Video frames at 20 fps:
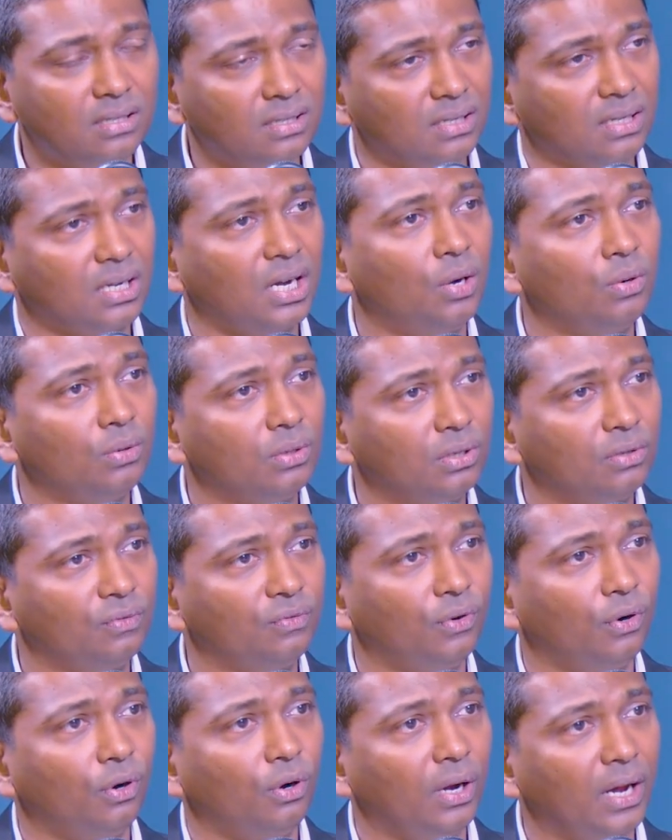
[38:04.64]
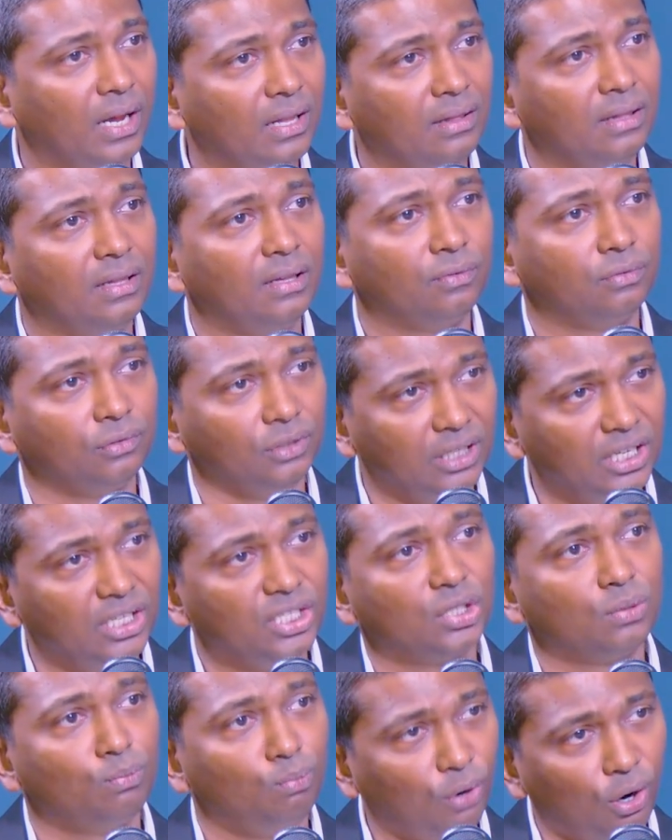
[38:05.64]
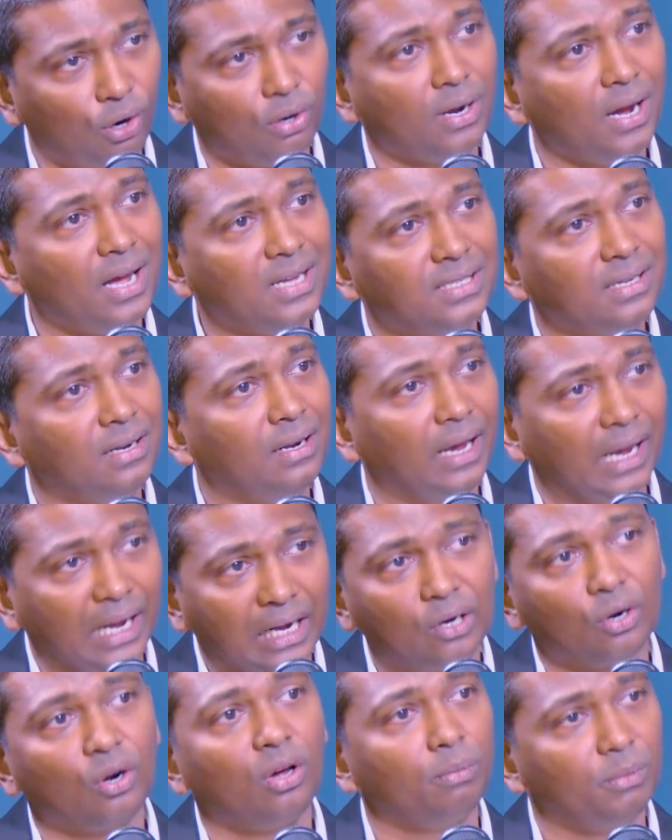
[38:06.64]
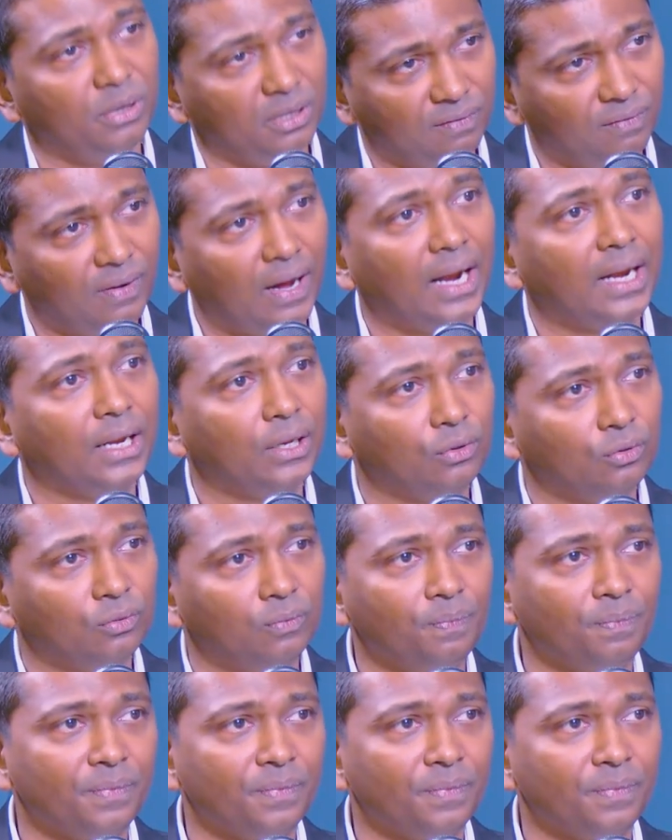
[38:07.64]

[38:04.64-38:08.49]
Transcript: is accounted for and each block has an economic value.